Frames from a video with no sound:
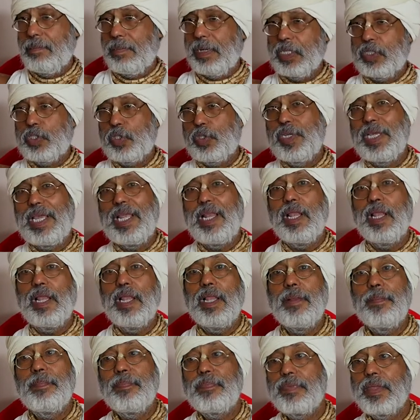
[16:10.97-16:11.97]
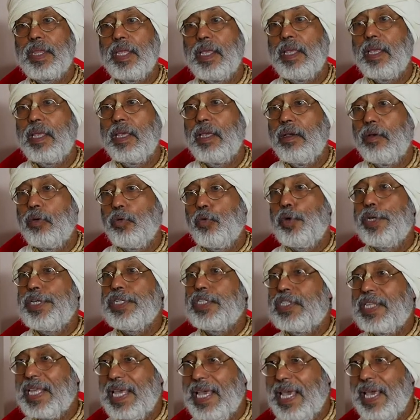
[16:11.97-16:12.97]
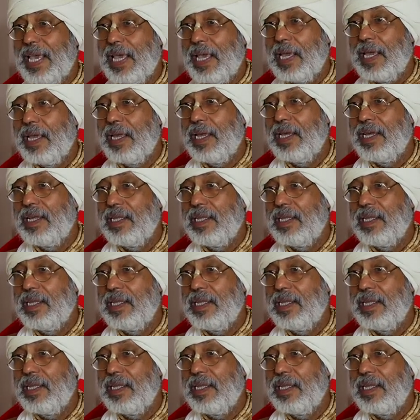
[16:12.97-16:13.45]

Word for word: But still, we say